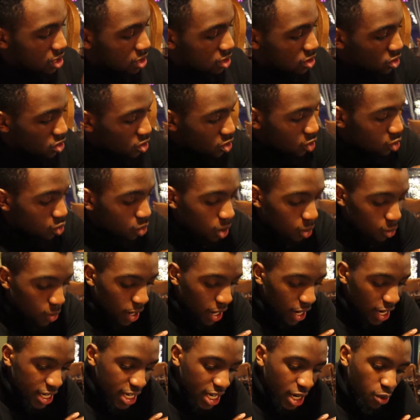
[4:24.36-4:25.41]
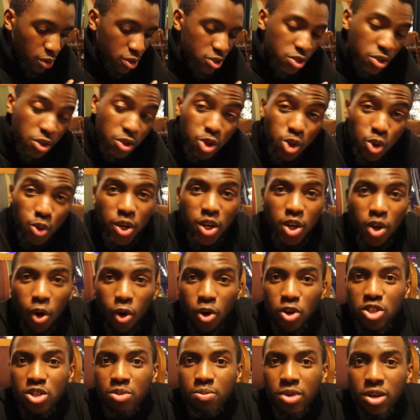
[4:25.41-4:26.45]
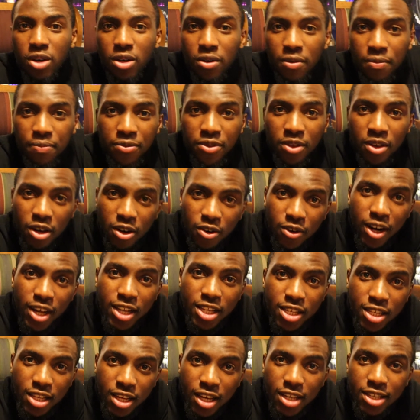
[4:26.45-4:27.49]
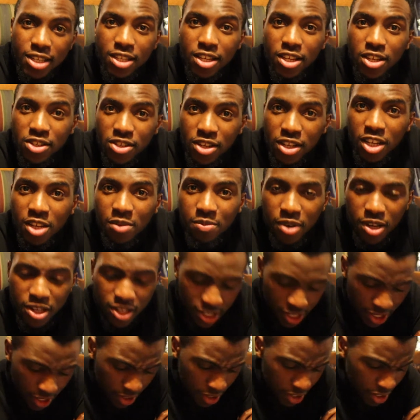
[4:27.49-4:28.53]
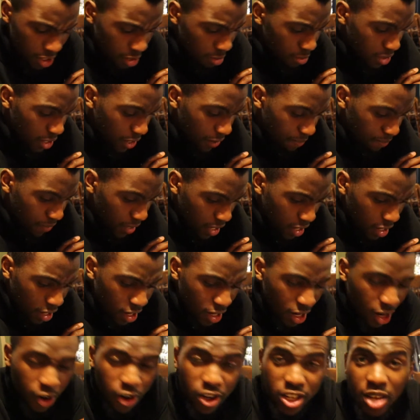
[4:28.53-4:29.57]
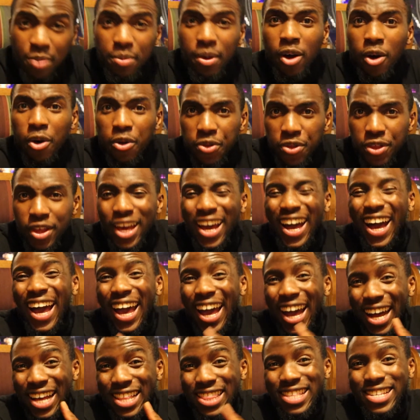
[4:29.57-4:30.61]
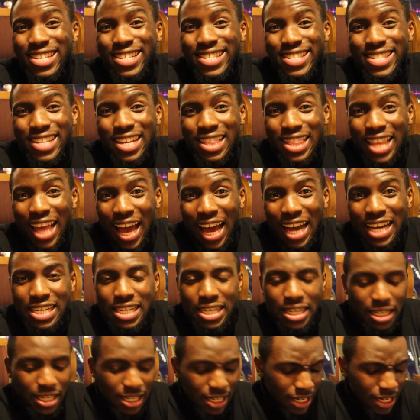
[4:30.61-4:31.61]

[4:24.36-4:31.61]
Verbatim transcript: So what we had here was a three-course meal, right? Essentially, basically, that's what I'm saying. Now, because I'm healthier, I had this salad.